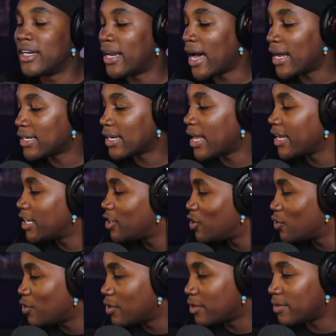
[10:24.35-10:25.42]
Not like
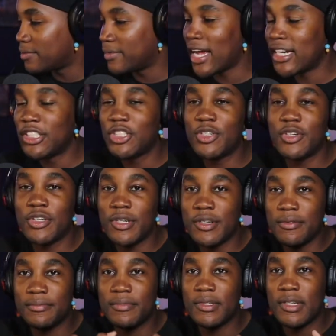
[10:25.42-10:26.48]
your not
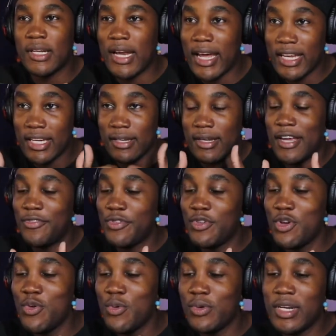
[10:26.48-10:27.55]
your like if
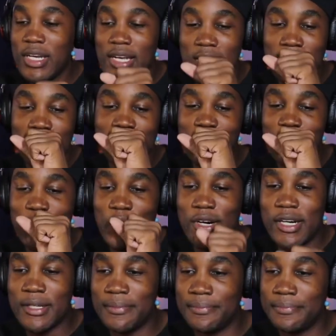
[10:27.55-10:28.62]
you need to
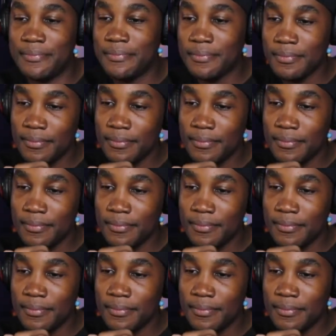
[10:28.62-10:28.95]
um